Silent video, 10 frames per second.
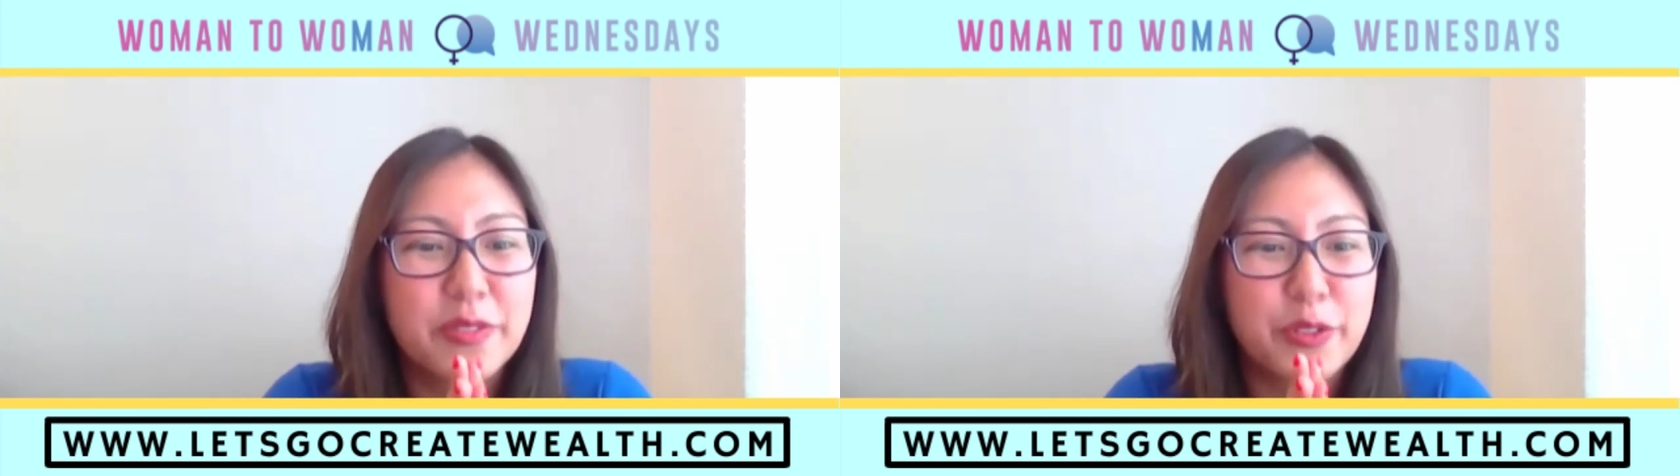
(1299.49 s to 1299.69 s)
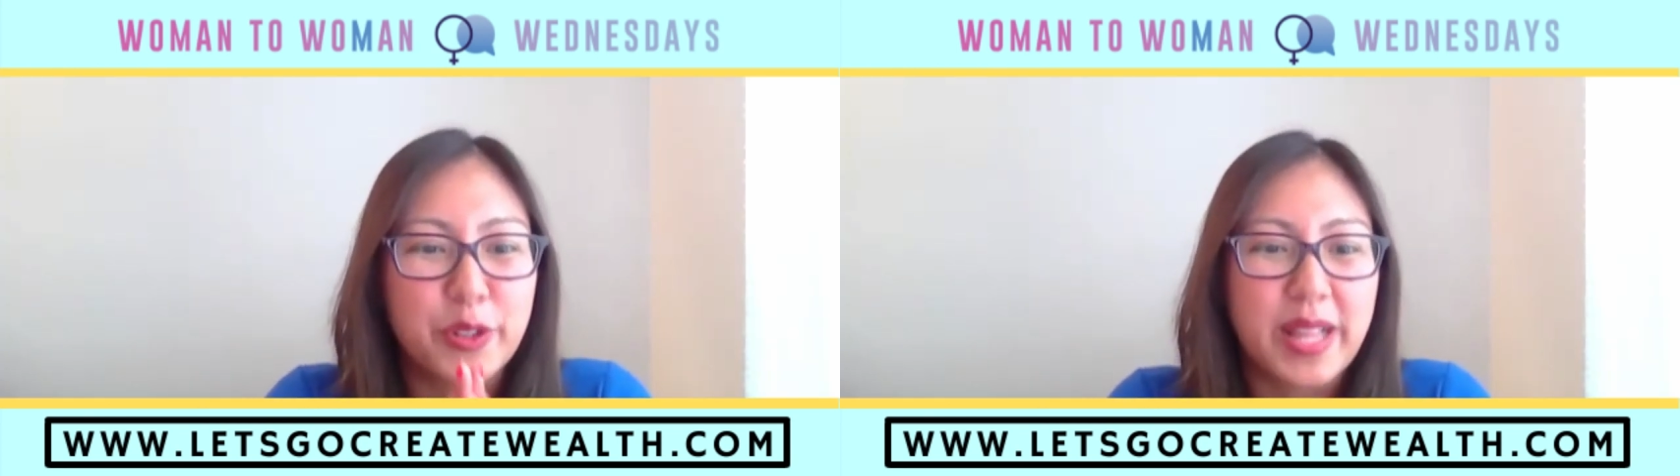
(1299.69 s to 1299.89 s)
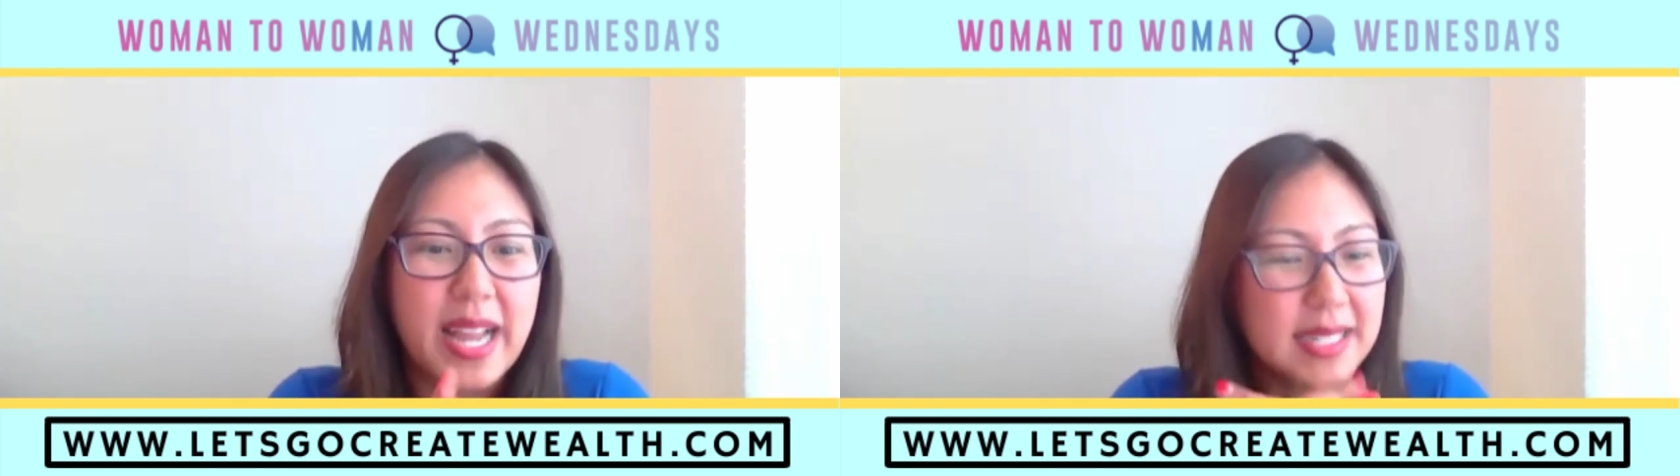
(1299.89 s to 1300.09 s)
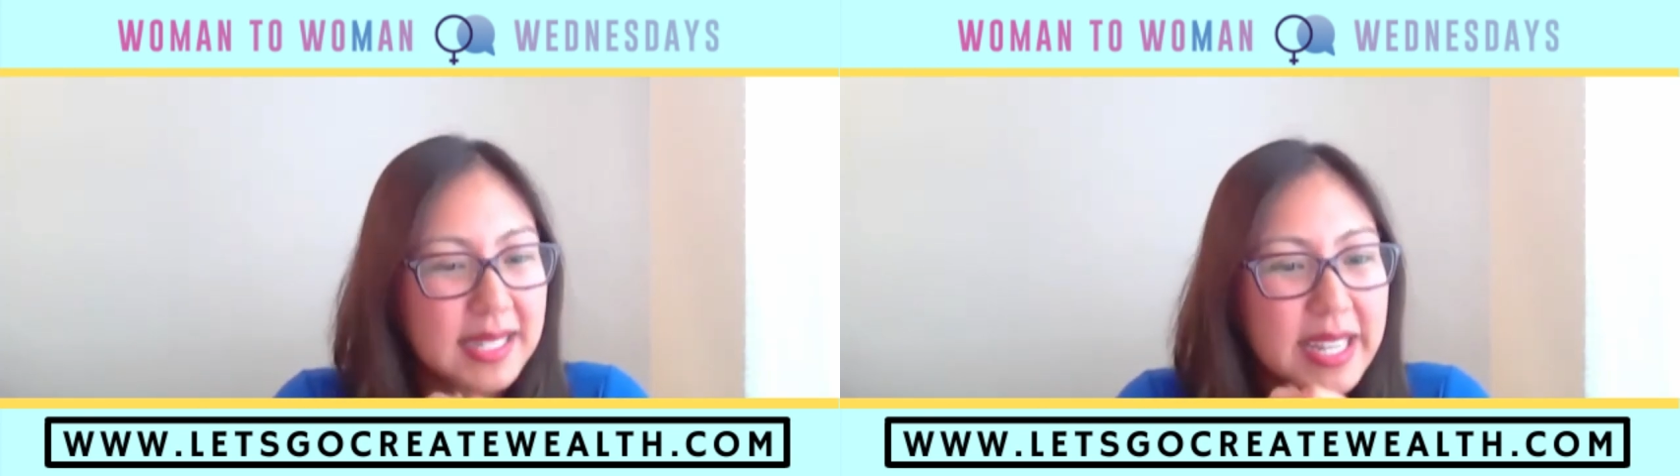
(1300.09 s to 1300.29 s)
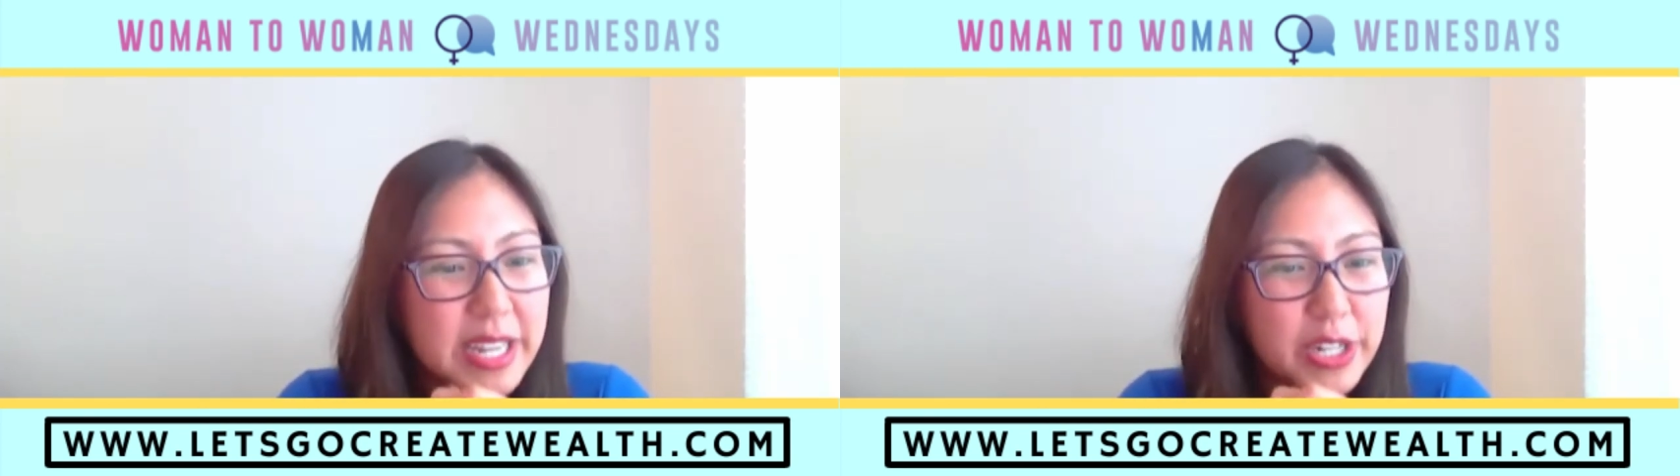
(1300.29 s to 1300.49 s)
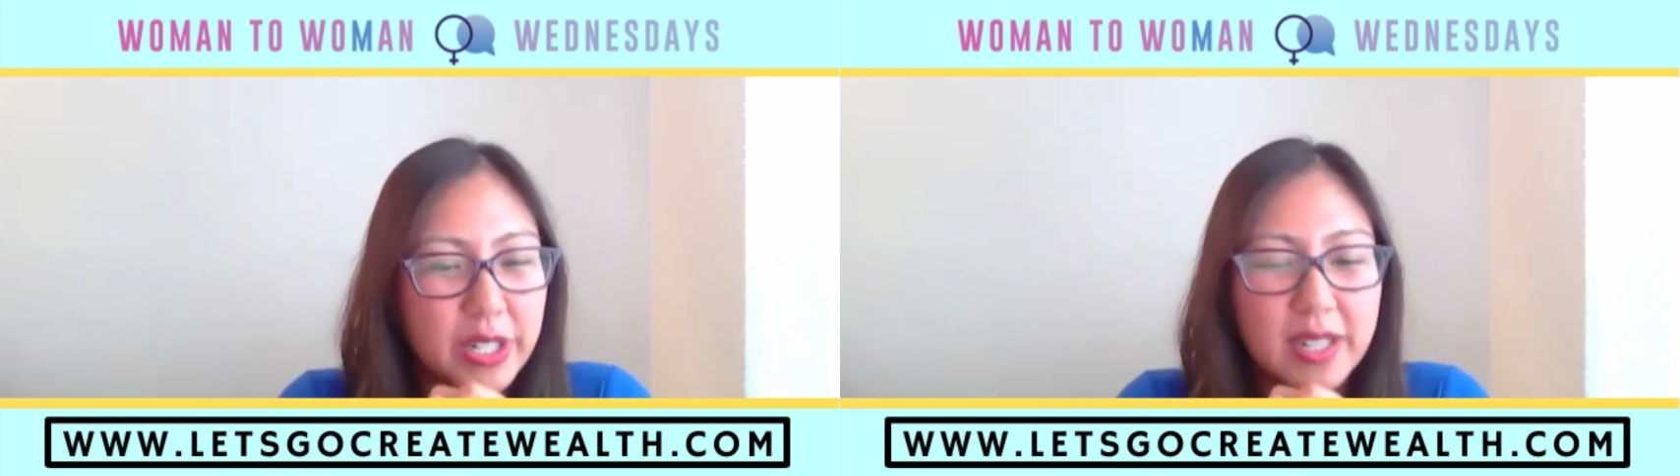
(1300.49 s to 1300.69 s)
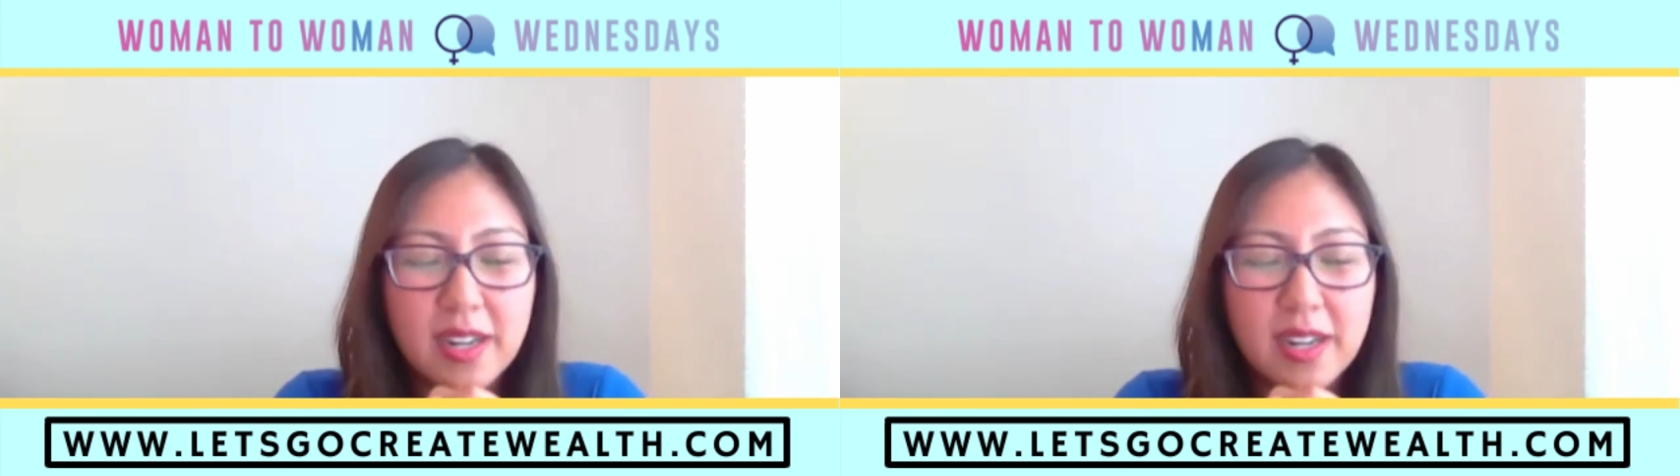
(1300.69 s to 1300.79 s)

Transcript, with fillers: for last here,